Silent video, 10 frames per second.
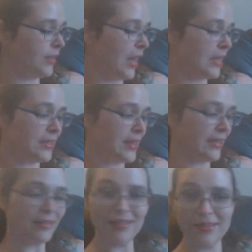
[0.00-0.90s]
Lots of
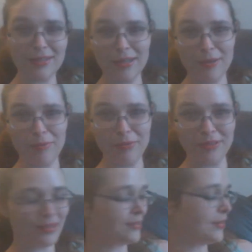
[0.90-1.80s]
things. That's not helpful,
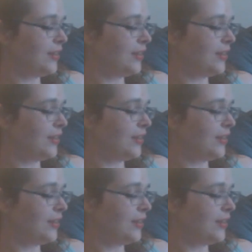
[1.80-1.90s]
is it?